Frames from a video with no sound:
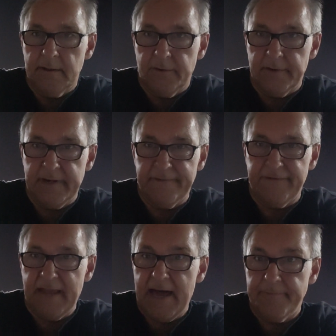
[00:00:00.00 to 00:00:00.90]
on a
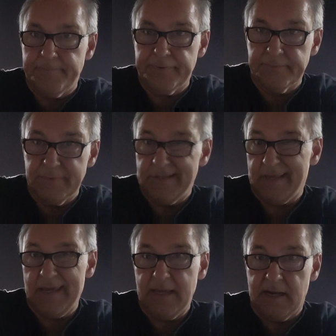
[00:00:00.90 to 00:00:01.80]
flop with
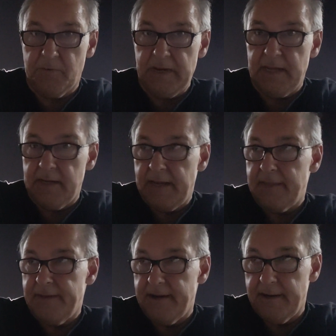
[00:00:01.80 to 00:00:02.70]
King Queen, and
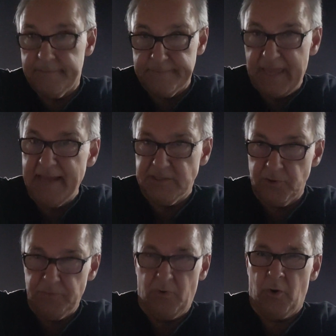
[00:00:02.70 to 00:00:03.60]
ace
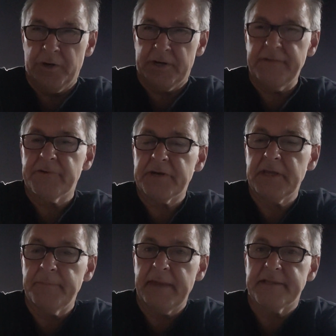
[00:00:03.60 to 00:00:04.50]
on a river he
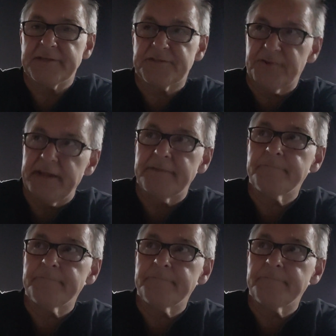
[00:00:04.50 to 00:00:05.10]
made a straight.